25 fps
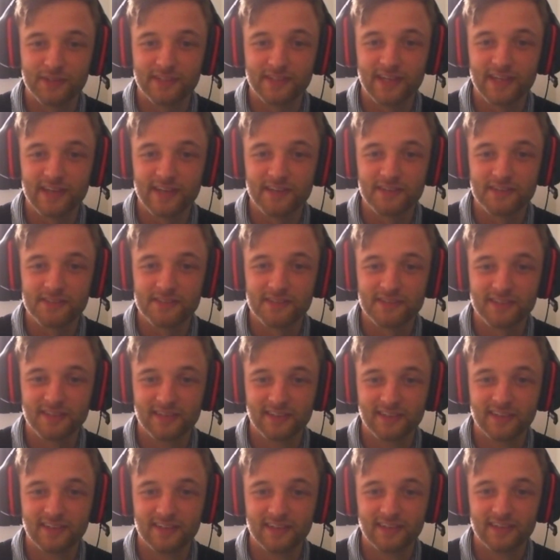days.
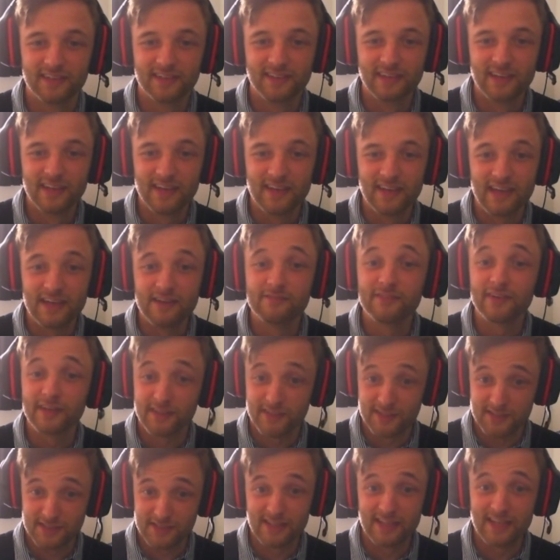In
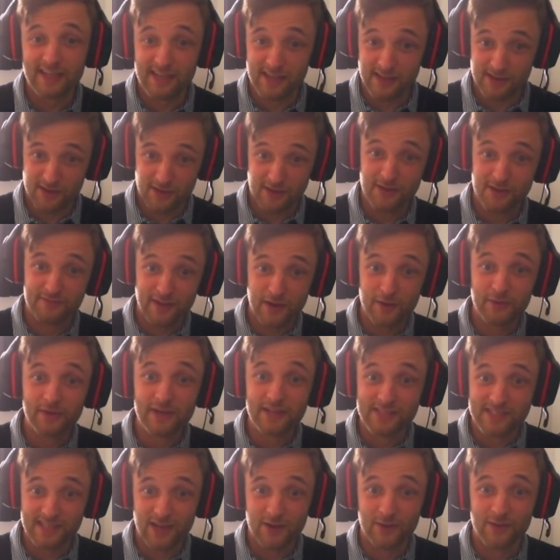fact, I found
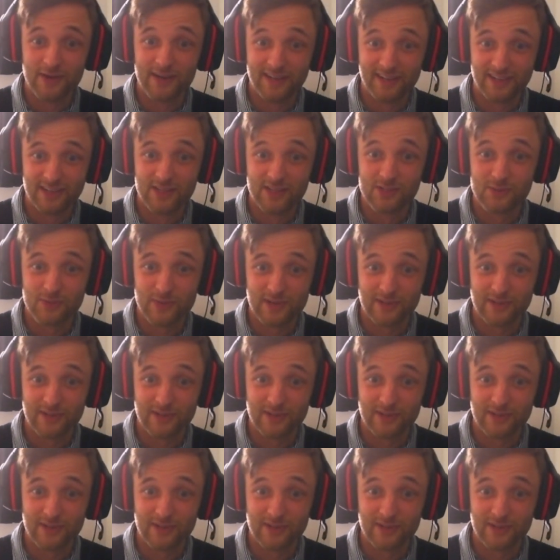this out earlier as well.